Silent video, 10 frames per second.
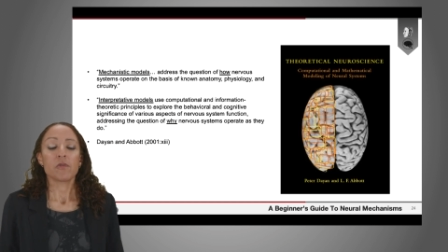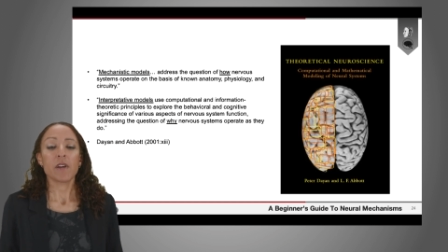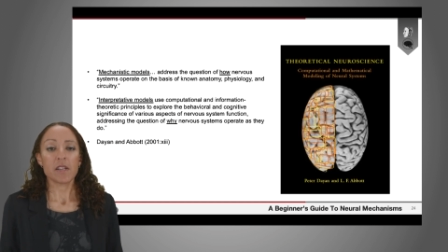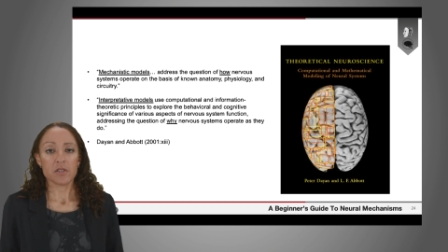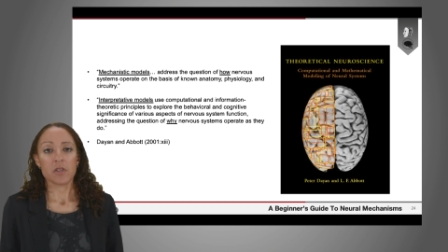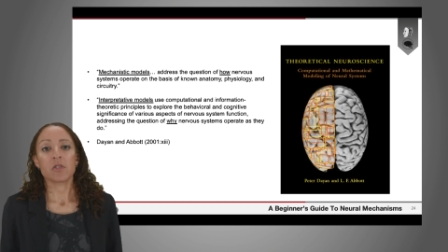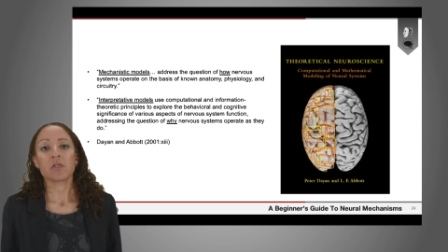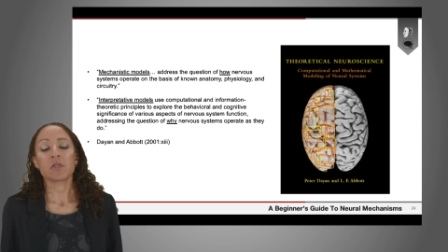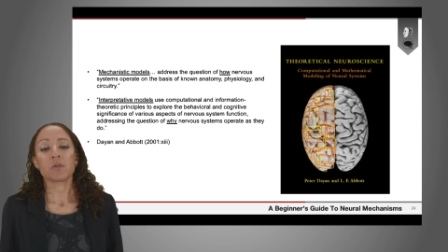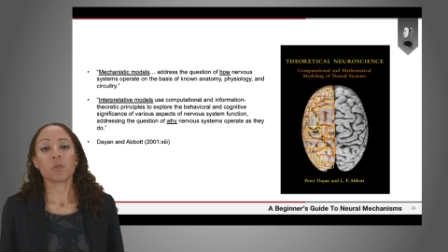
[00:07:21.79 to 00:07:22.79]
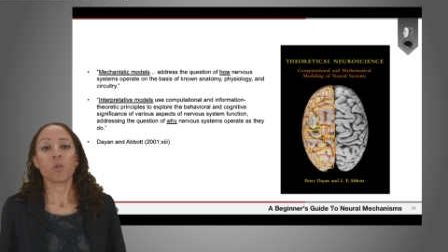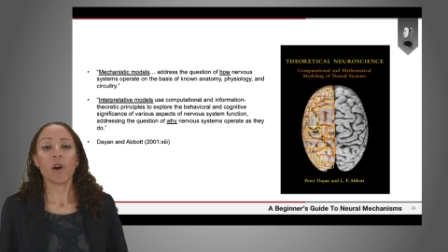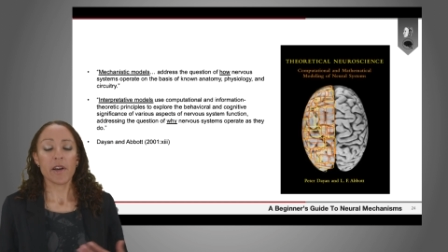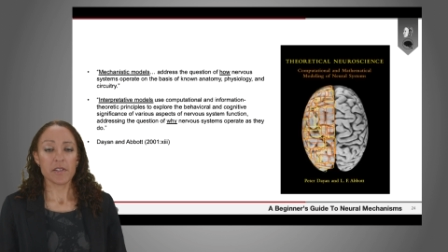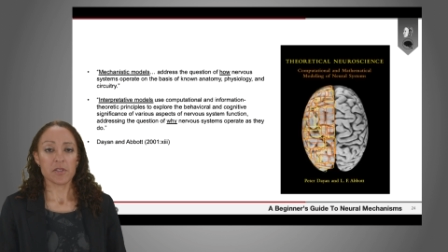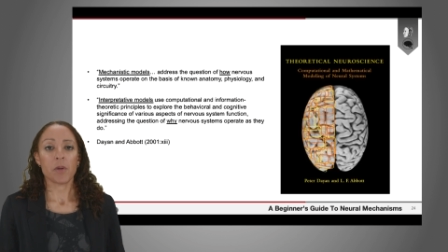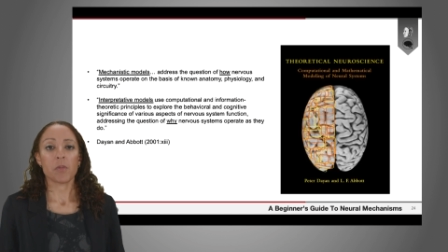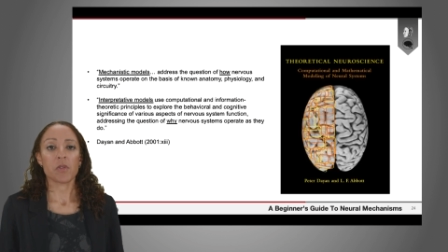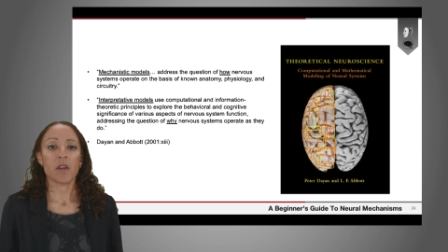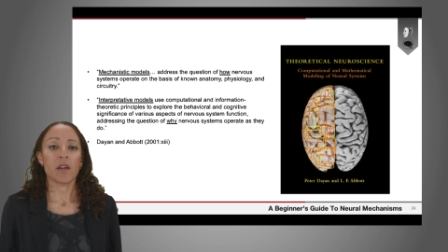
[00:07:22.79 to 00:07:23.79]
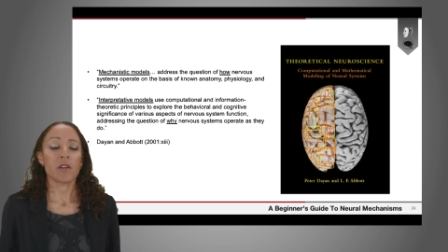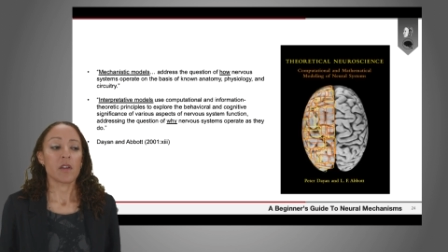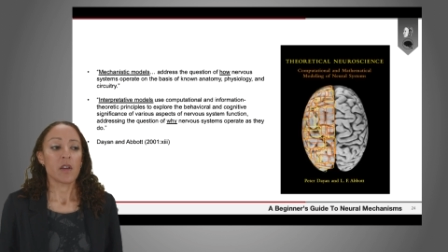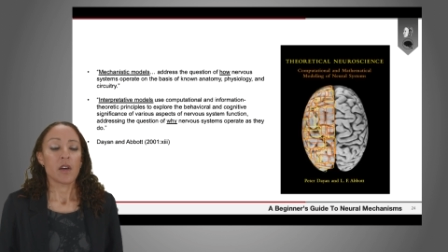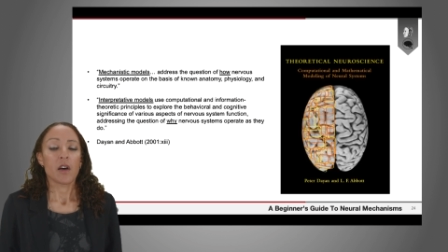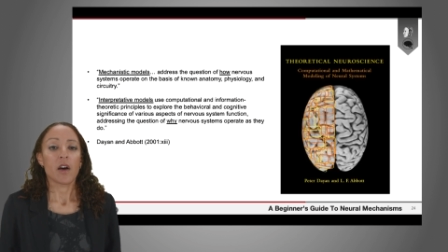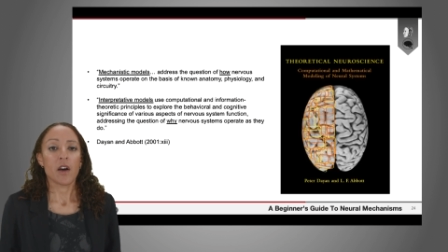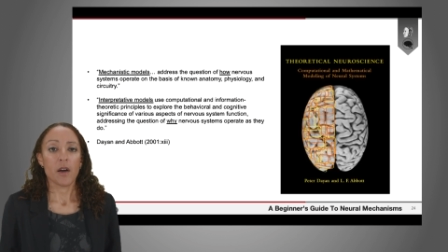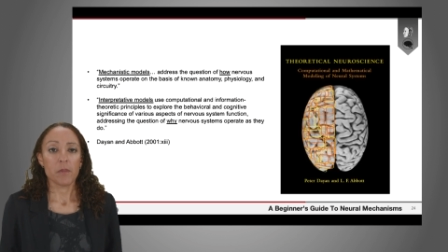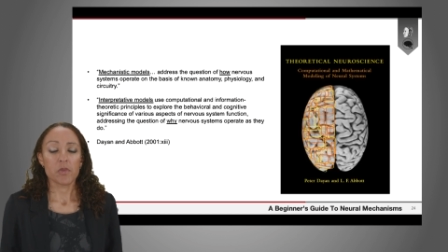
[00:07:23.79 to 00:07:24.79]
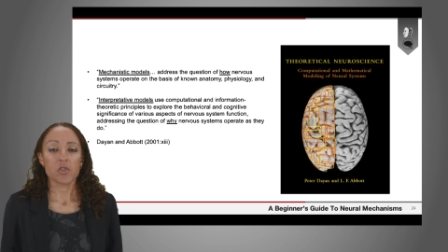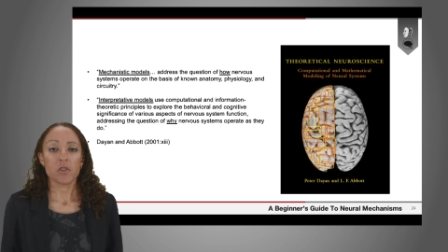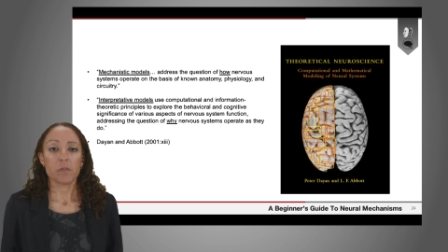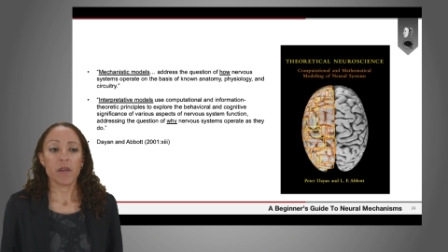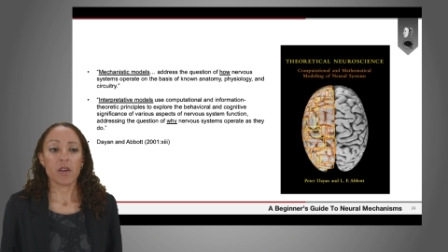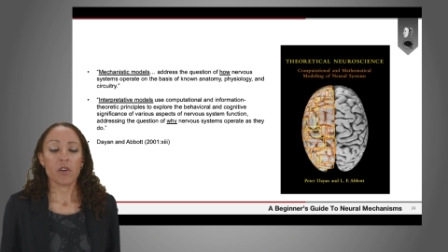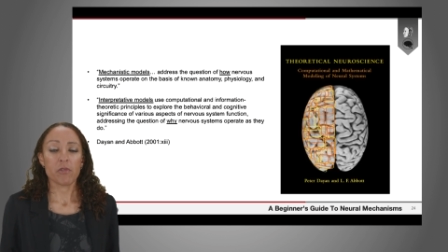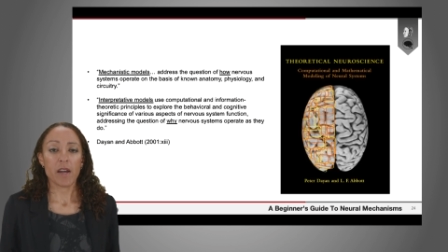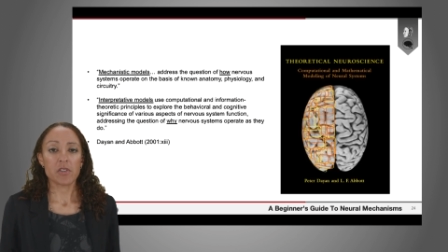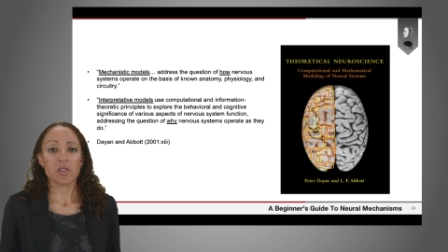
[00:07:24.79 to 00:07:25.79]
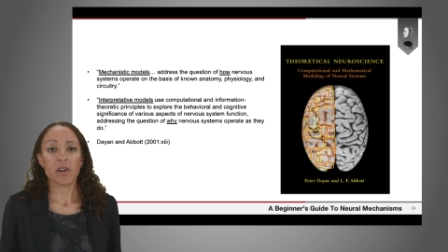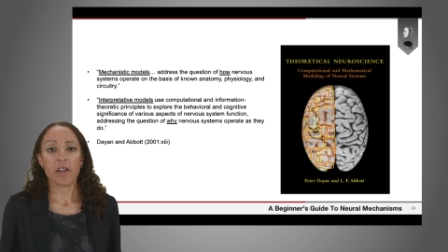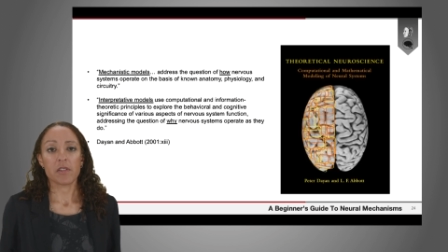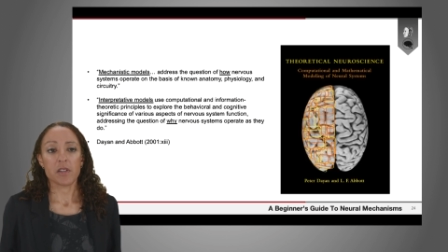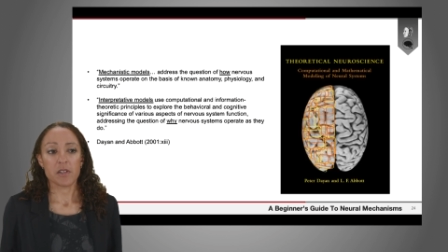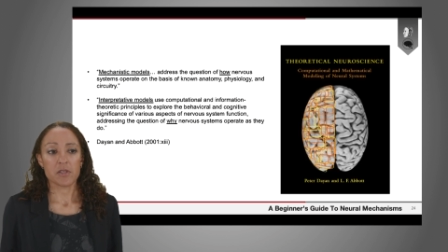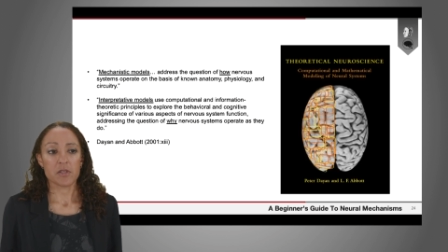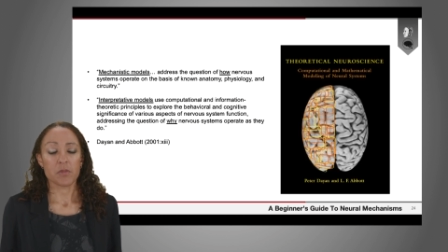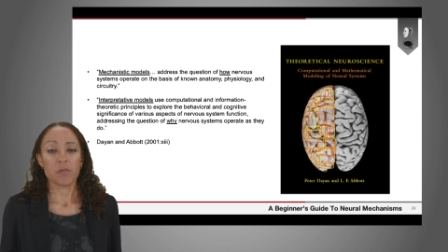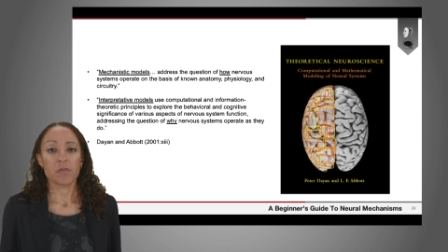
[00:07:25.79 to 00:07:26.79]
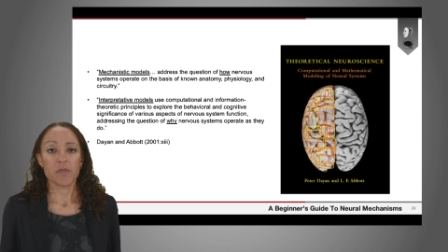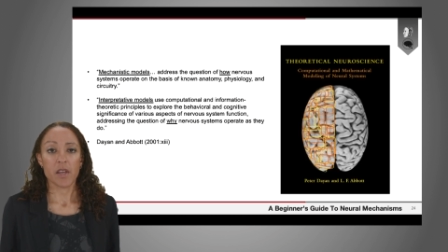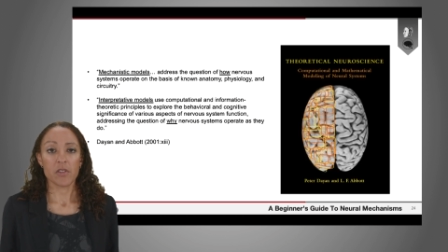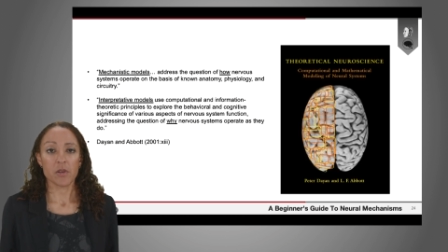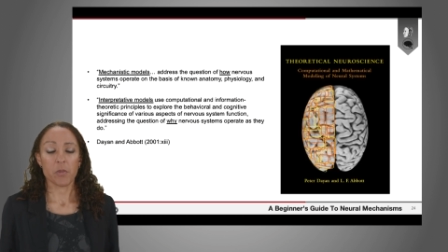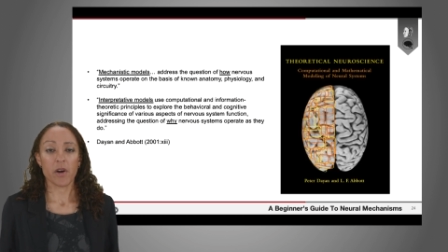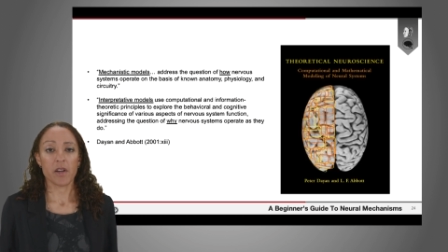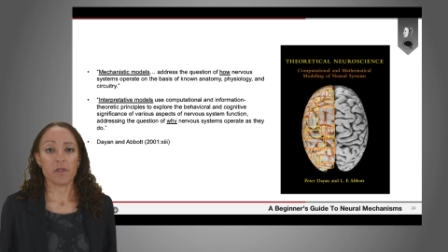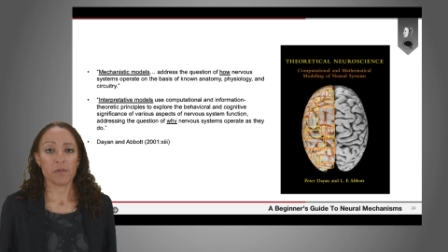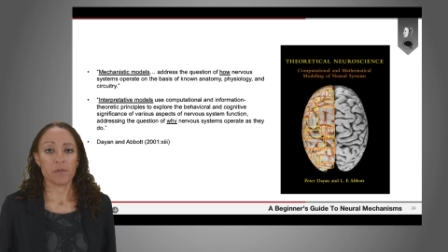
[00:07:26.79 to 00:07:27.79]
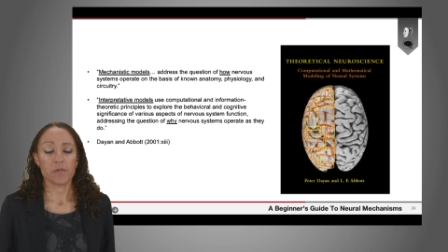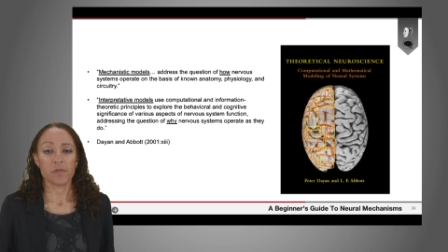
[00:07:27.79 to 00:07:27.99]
reasons why something um, should be arranged like this in the brain.